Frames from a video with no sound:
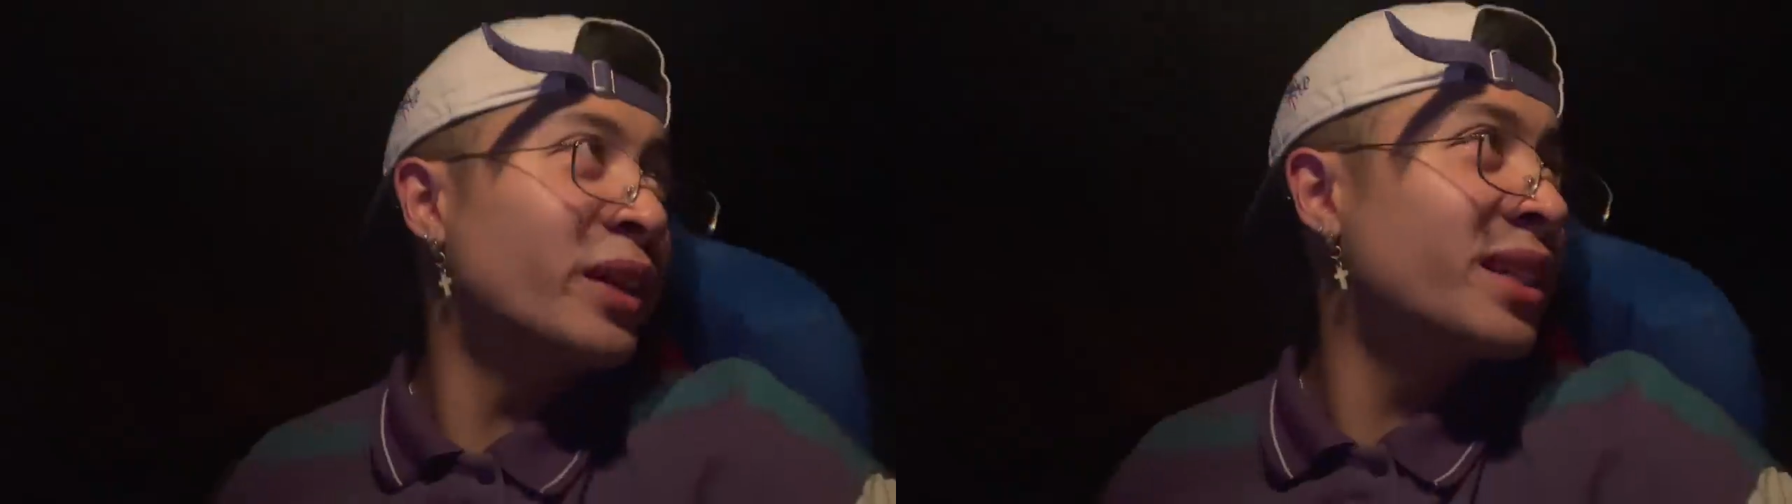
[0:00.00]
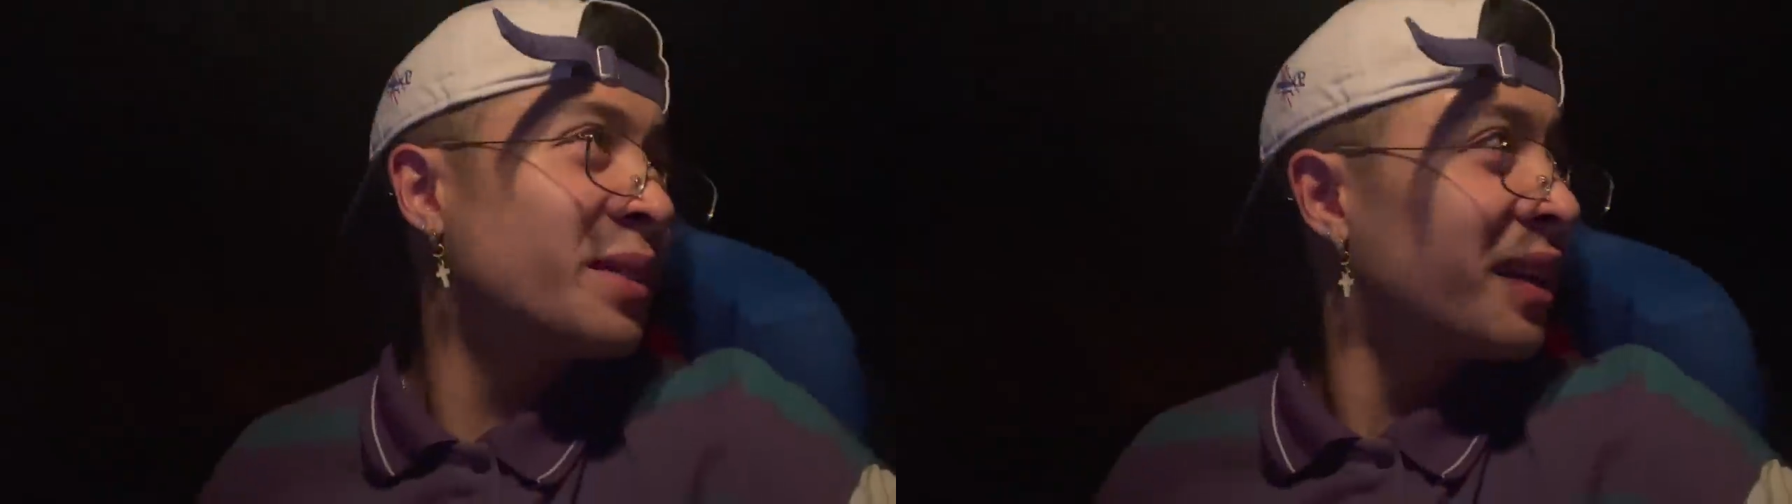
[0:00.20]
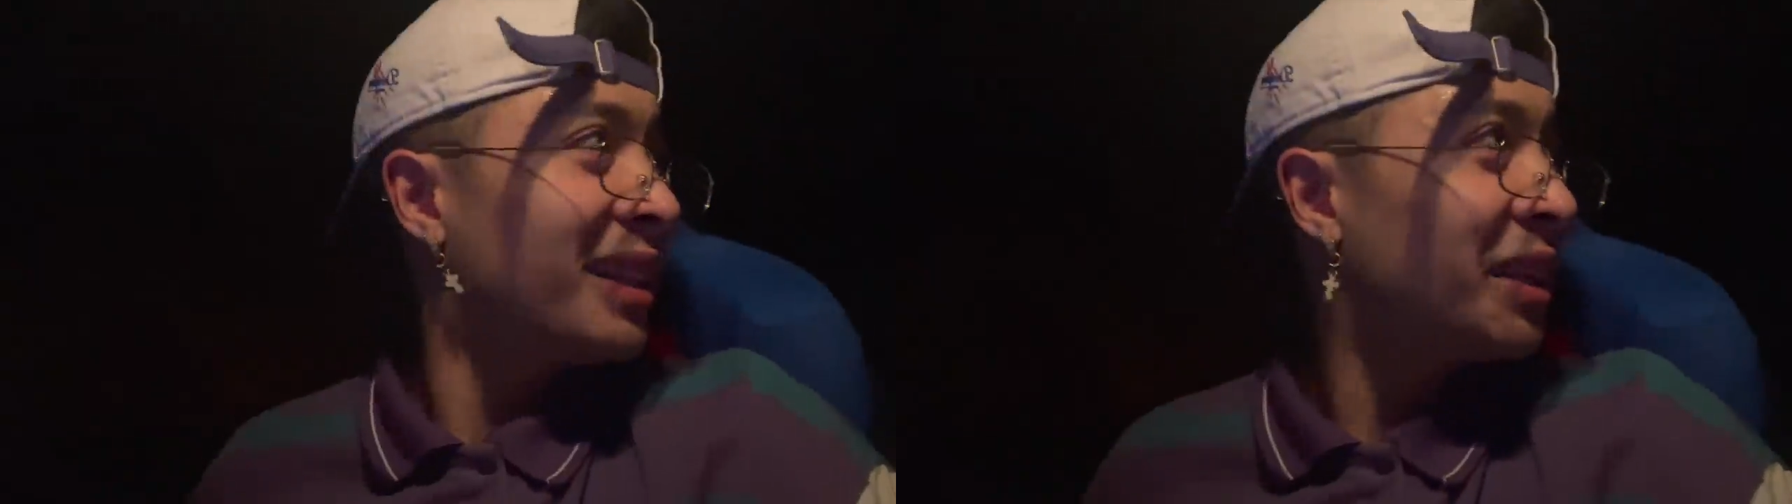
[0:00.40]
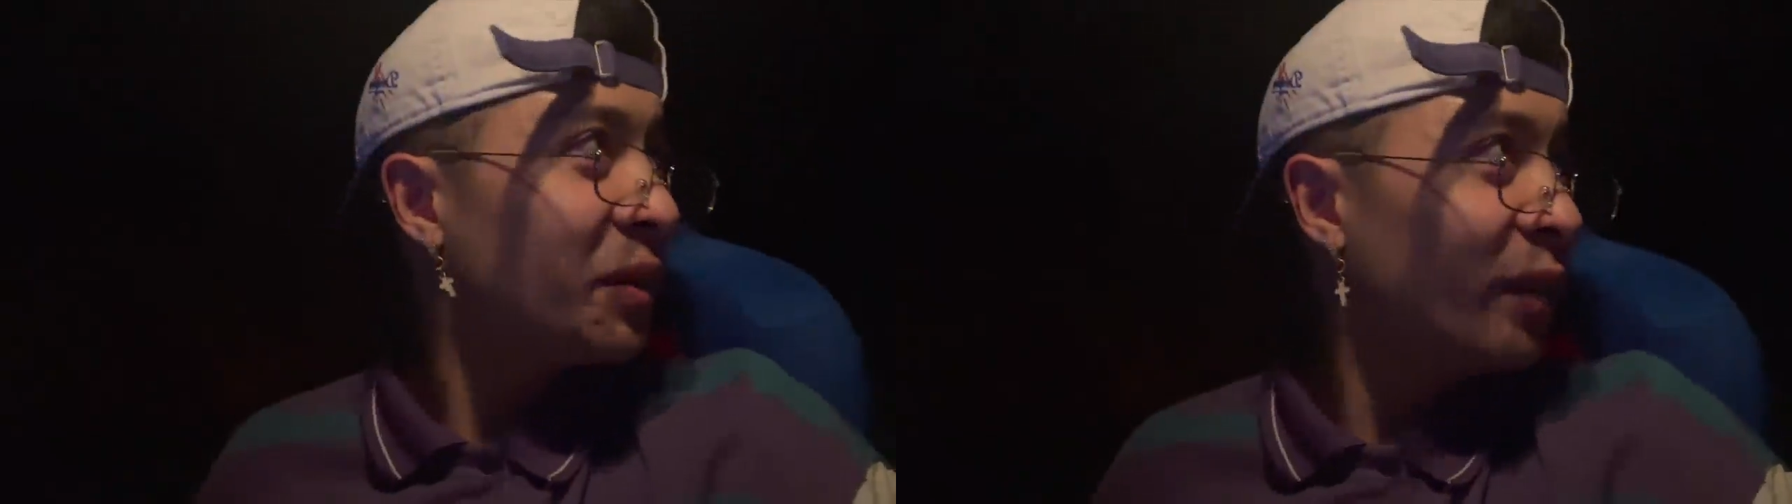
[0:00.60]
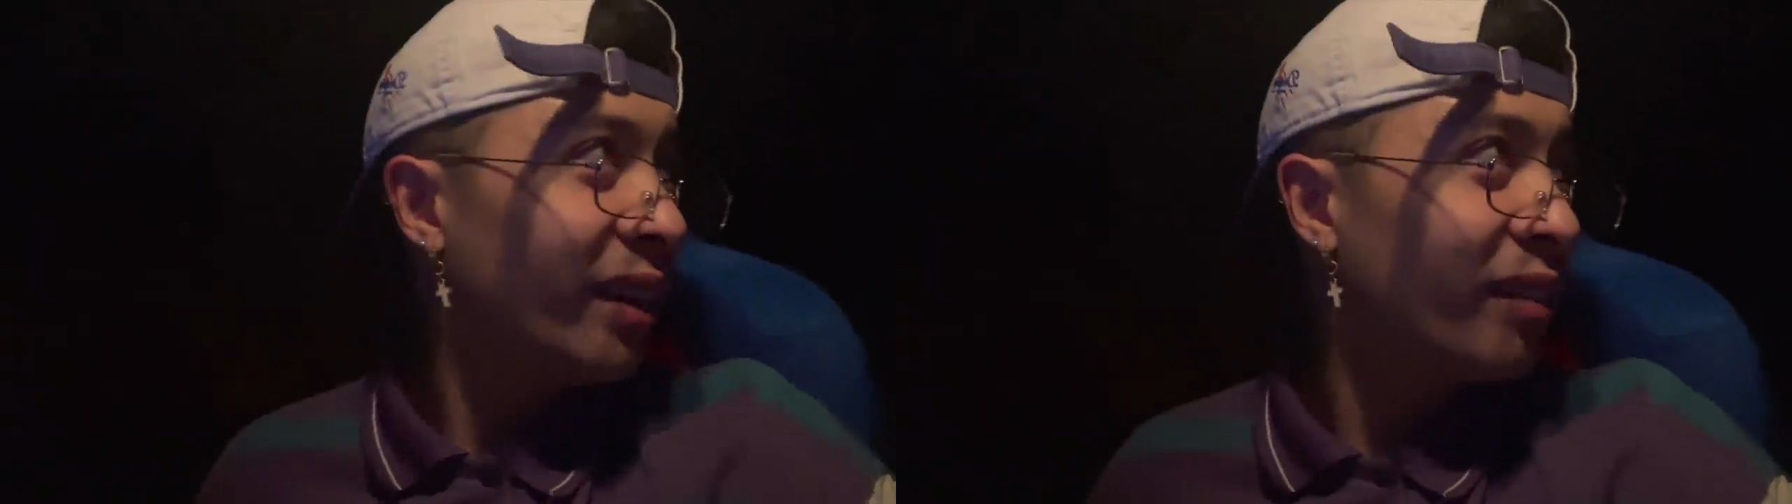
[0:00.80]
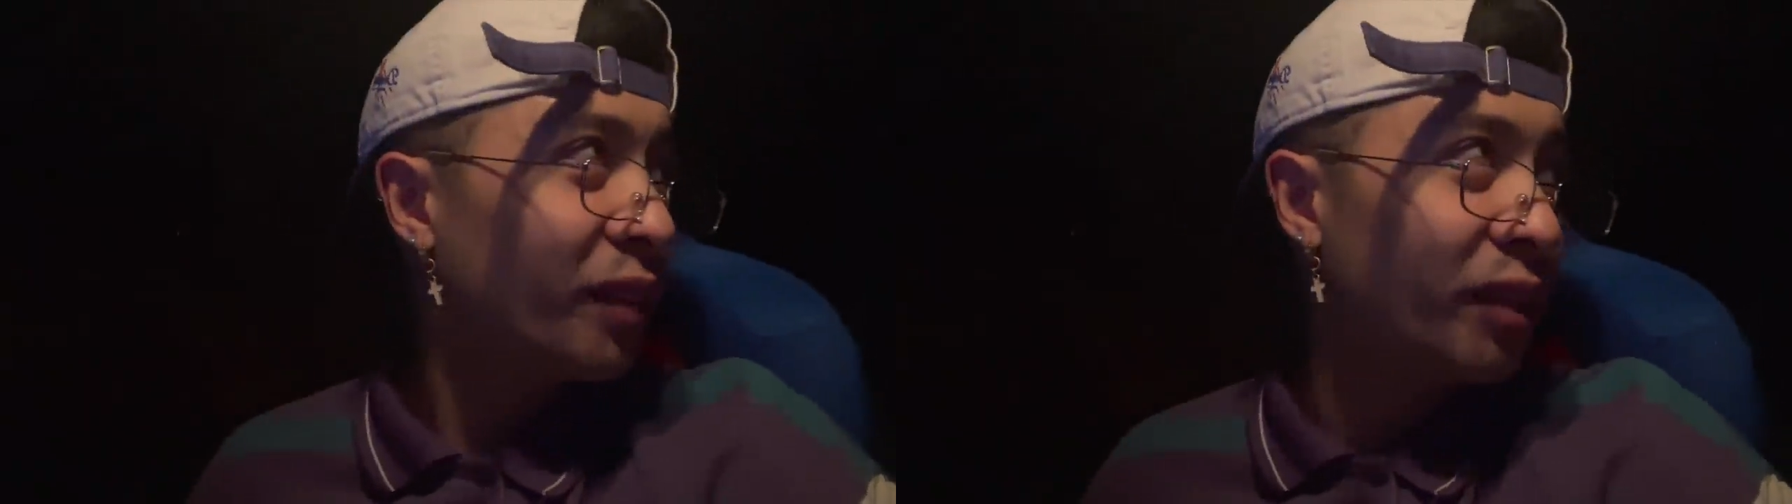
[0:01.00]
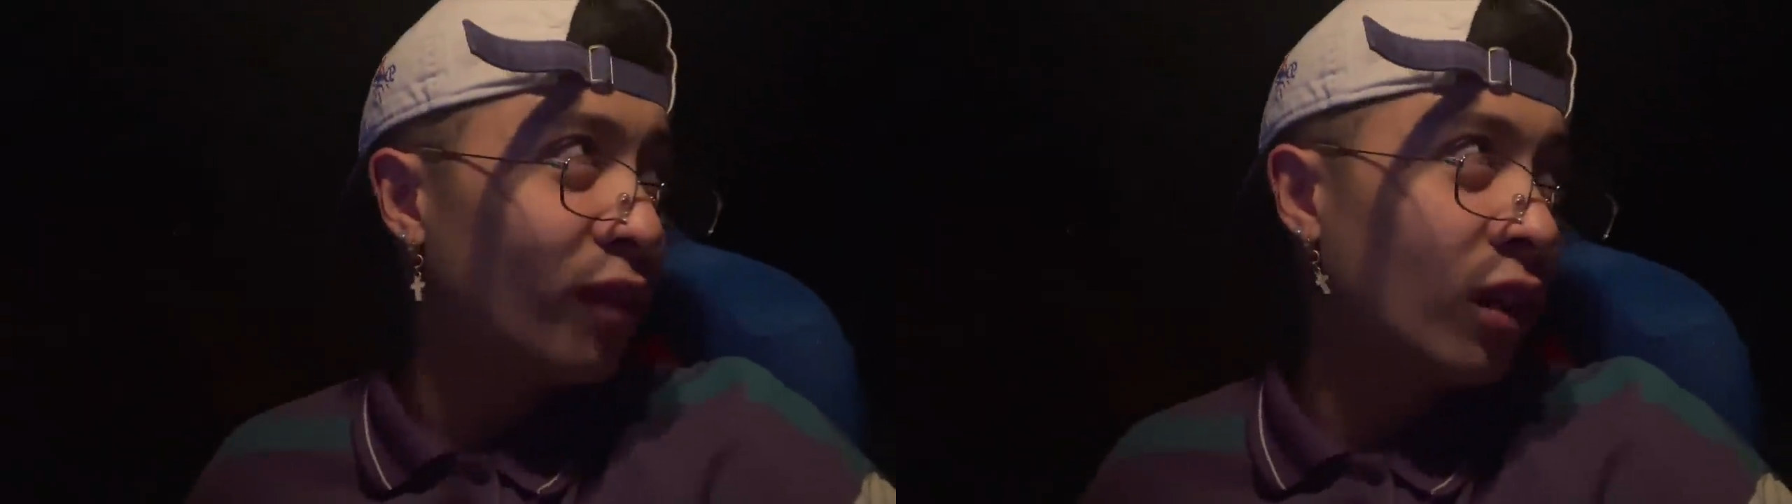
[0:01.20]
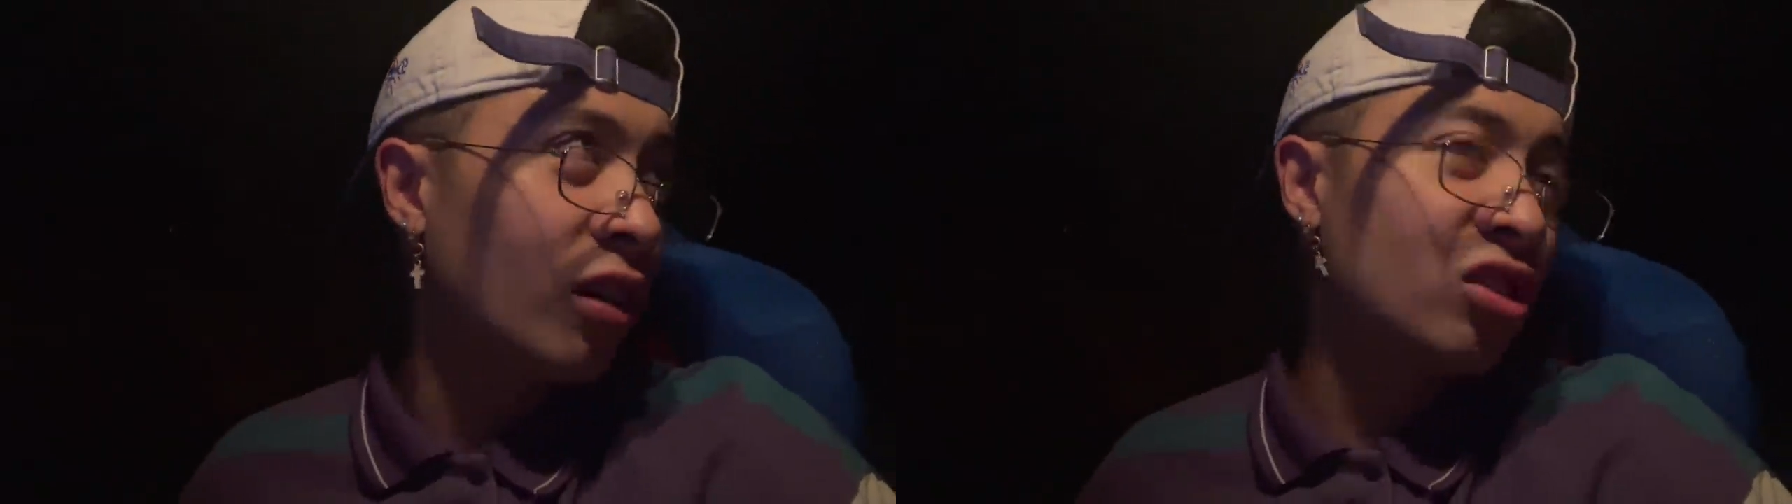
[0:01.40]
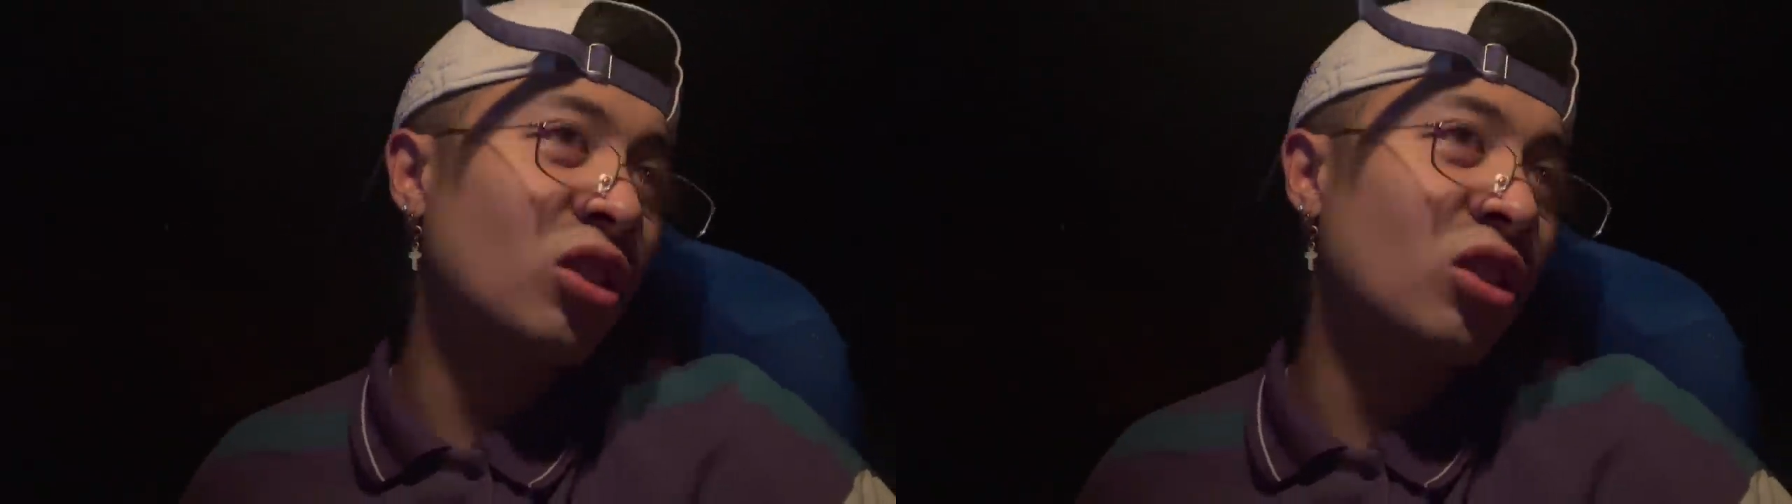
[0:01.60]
which is what I didn't want for the vlog.